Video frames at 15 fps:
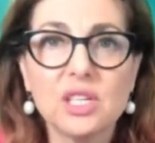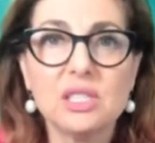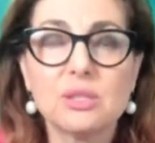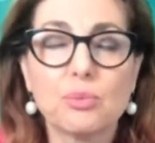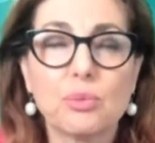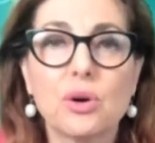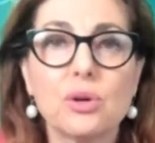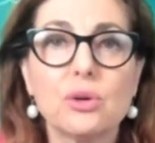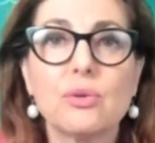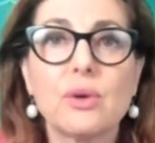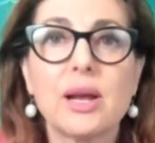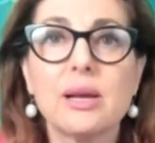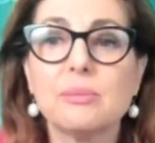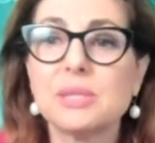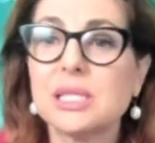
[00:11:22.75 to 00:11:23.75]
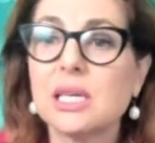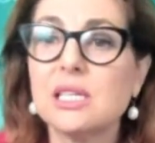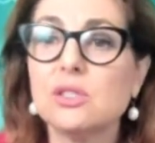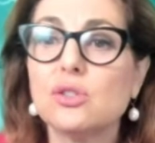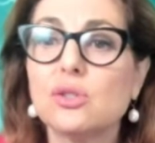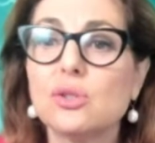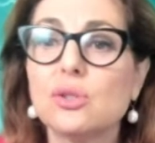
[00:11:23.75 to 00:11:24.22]
these programs
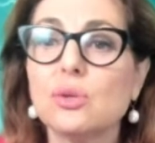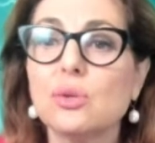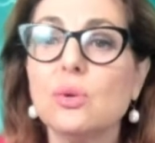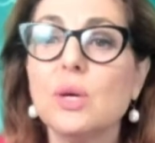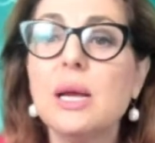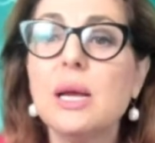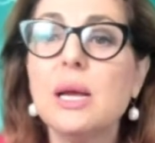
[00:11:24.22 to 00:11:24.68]
is to